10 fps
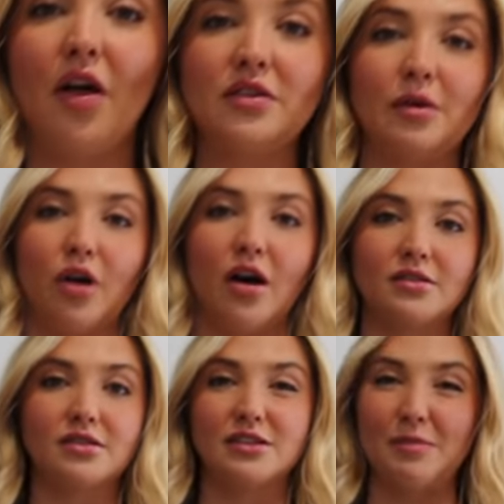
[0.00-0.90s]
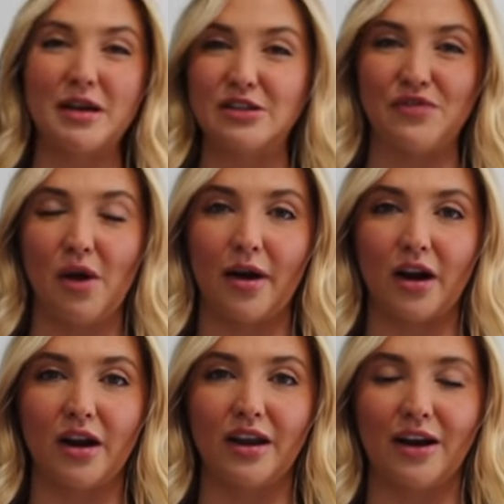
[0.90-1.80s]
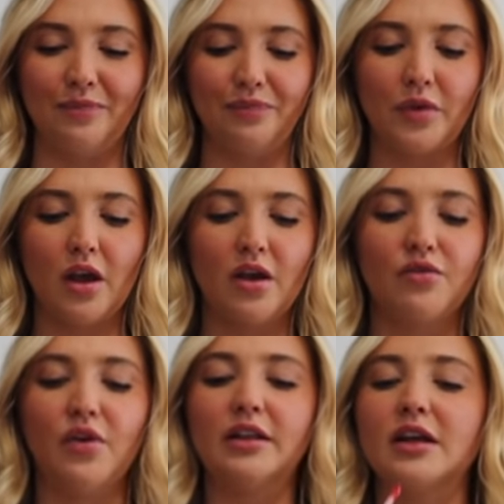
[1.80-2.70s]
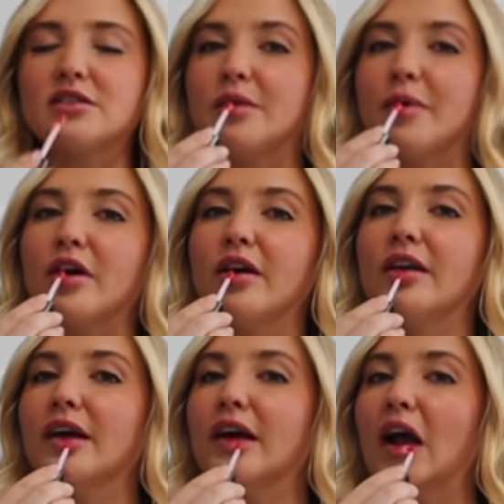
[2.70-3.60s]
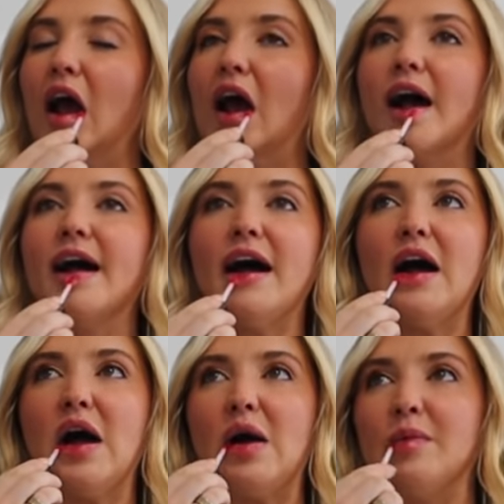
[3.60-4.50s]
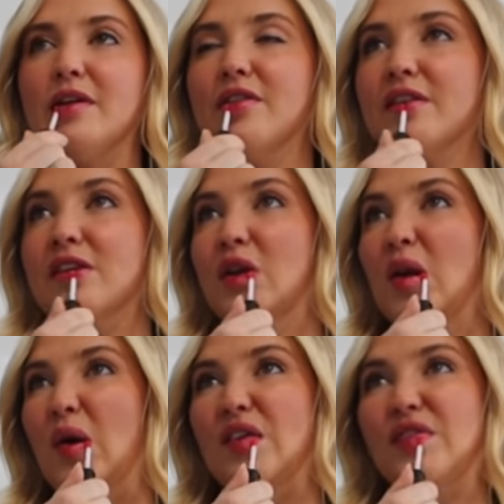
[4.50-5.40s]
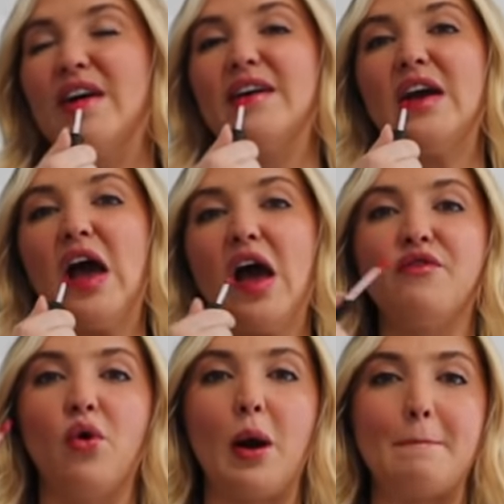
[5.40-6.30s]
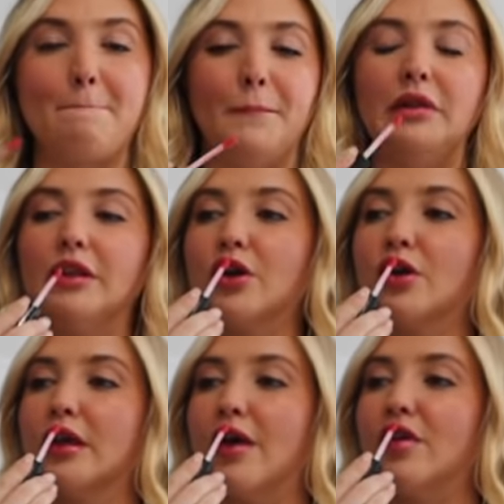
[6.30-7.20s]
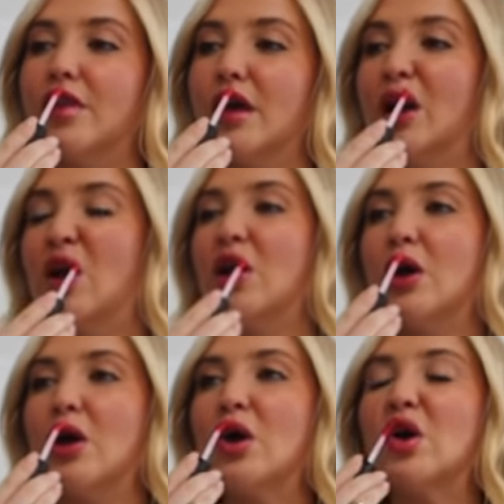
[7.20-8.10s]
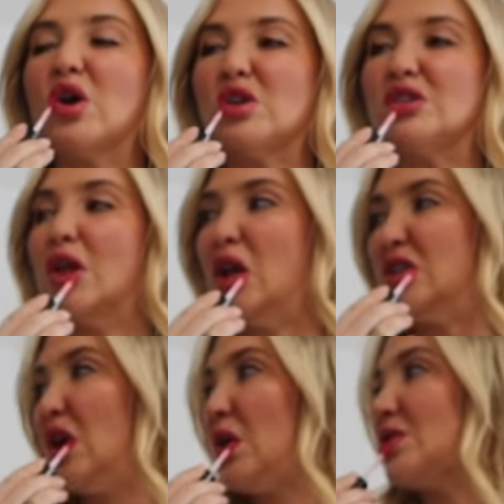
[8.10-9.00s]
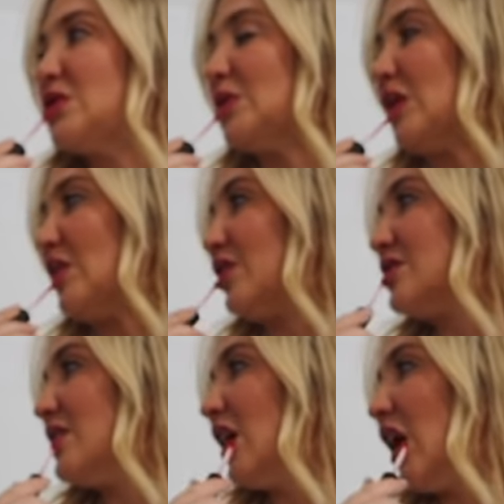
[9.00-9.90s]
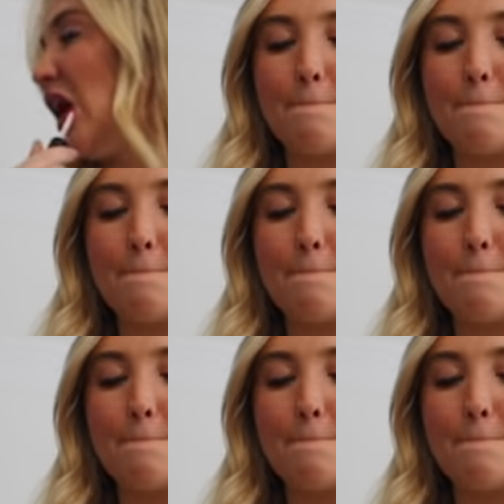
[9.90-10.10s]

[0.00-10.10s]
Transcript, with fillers: on this lip gloss because it makes me feel better, you know? I feel like that's gonna be good. Um, and like you need Wi-Fi for literally everything. So that's like super unfortunate.